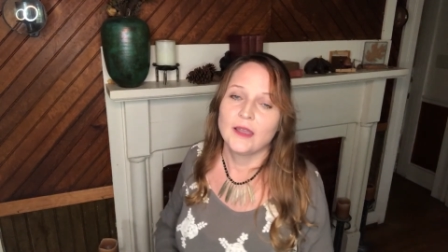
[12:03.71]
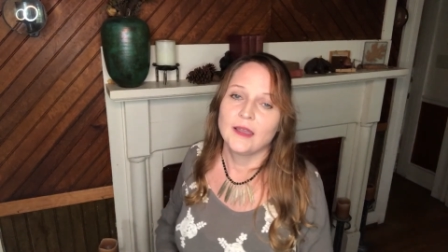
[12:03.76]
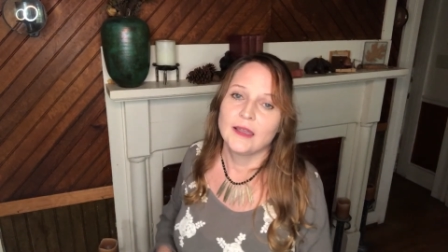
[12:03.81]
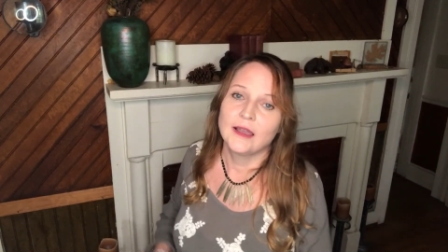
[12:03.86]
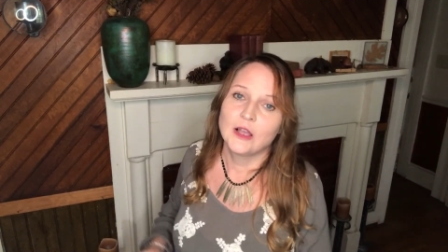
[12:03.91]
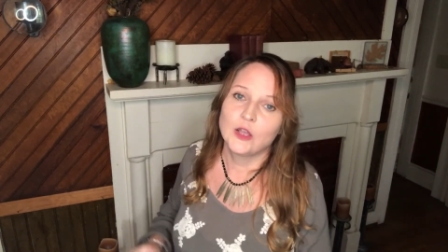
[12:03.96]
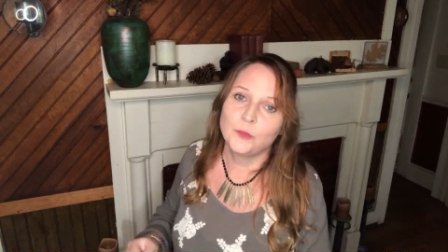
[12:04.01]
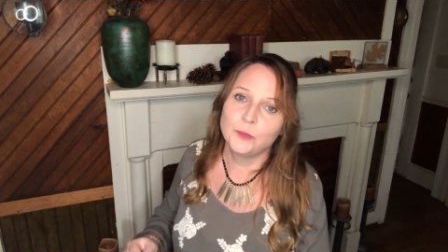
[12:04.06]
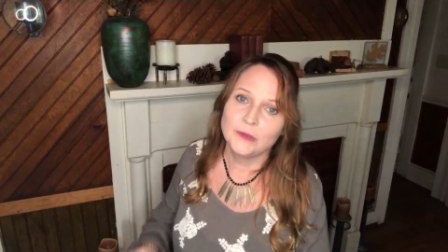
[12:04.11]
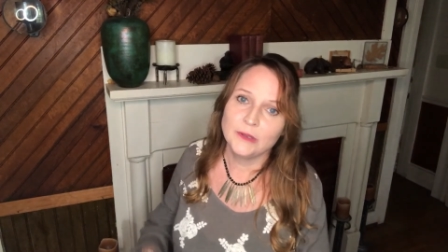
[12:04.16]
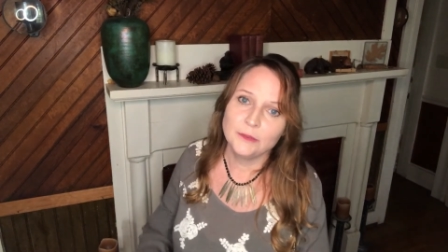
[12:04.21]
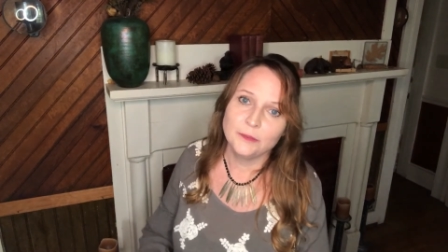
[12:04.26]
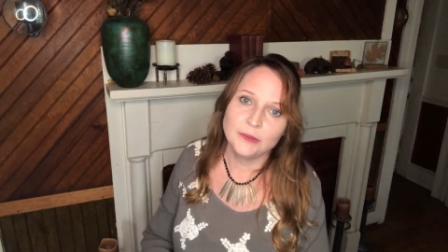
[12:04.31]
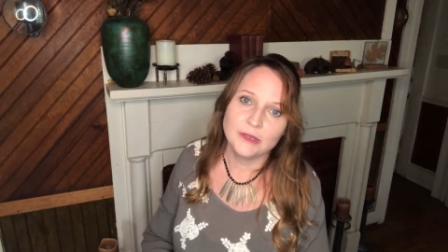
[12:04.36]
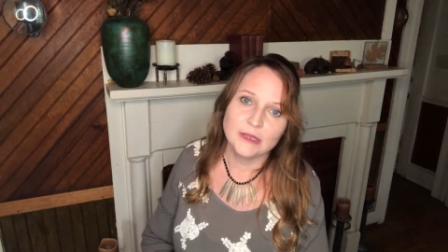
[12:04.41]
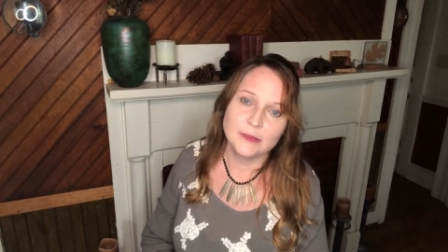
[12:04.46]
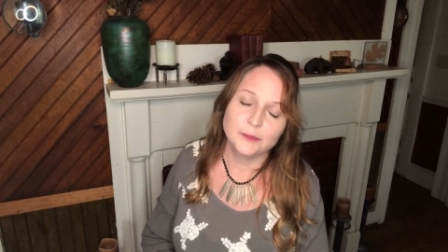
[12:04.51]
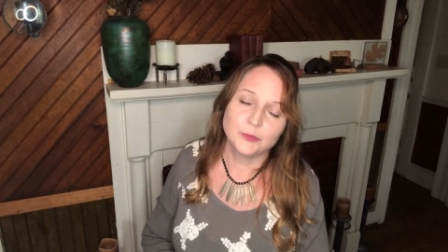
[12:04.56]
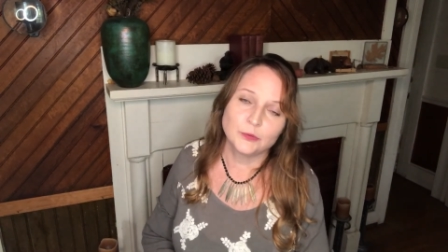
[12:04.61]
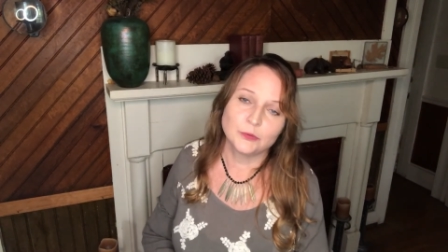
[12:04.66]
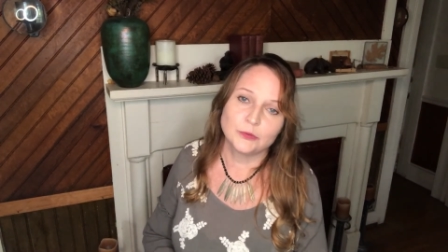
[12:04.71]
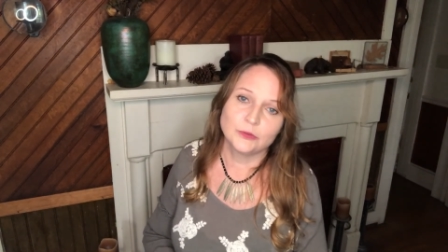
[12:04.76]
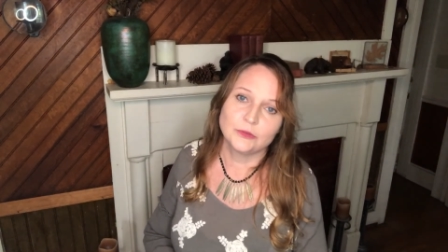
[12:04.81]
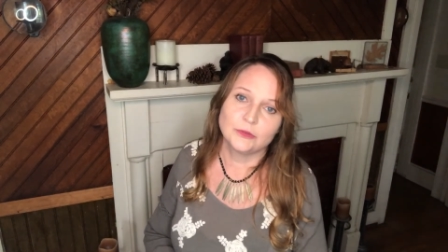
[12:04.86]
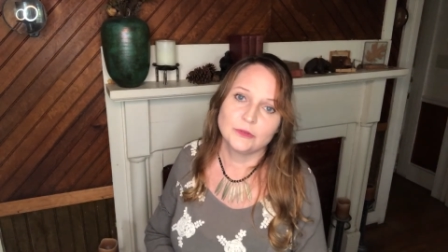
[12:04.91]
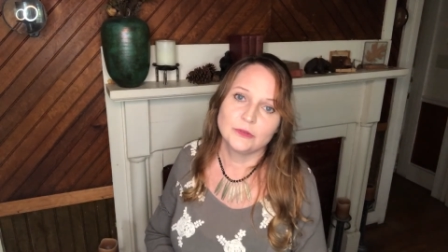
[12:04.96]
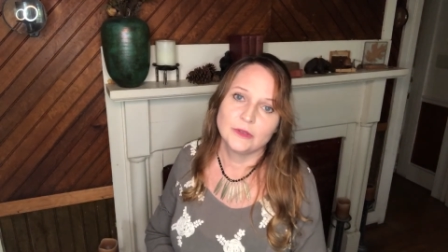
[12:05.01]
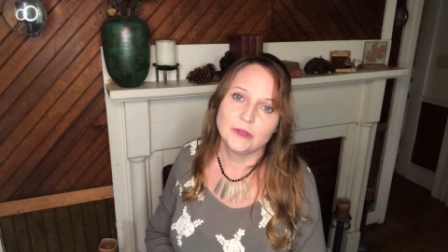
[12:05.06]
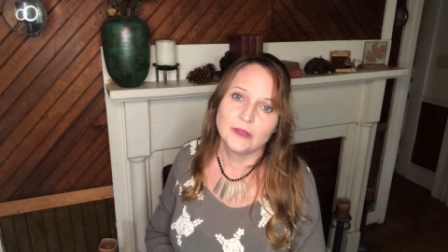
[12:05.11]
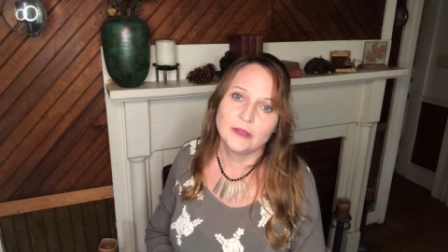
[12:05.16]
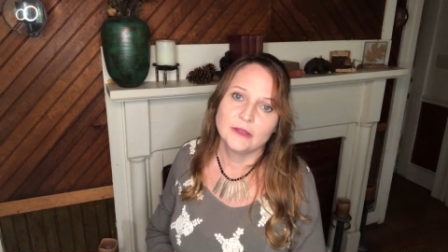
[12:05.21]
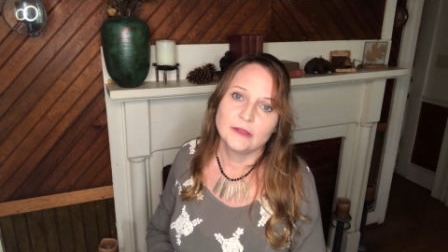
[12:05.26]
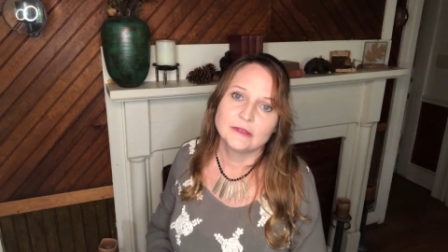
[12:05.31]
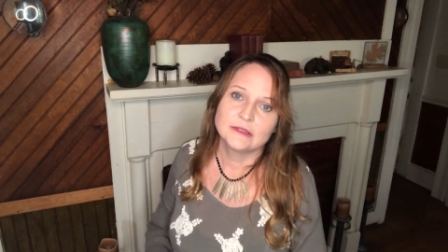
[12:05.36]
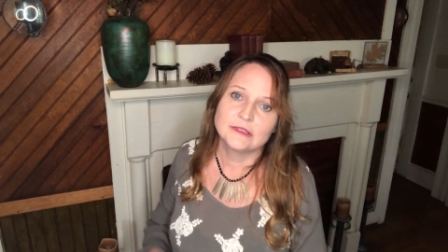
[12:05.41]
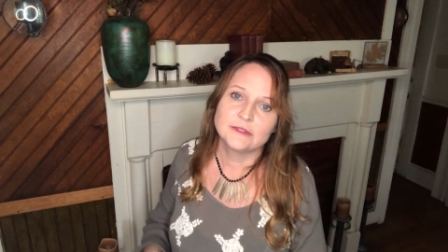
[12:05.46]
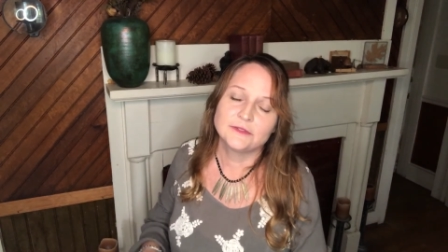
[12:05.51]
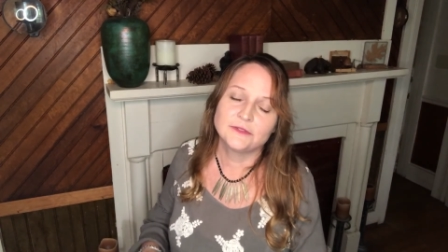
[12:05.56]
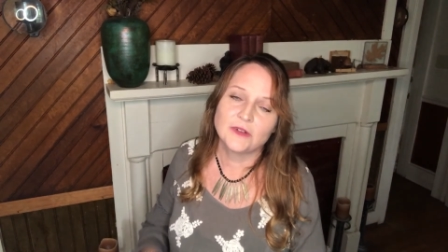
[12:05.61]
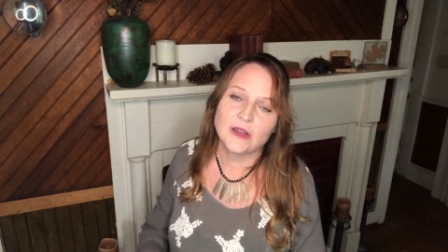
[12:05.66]
helping people
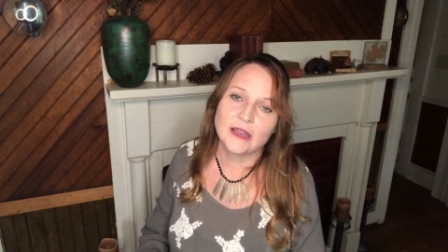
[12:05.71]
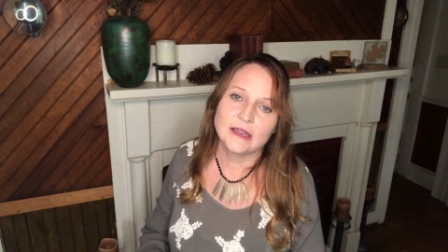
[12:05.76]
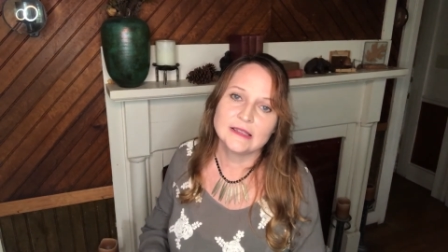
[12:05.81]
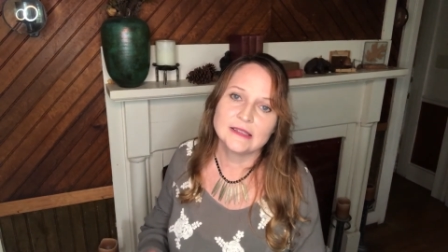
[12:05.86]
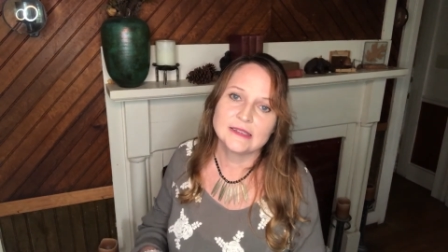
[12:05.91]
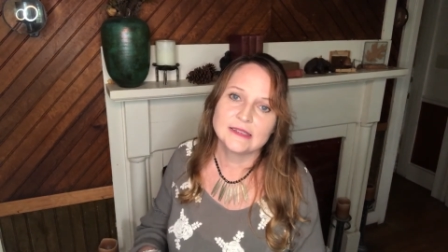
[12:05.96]
to find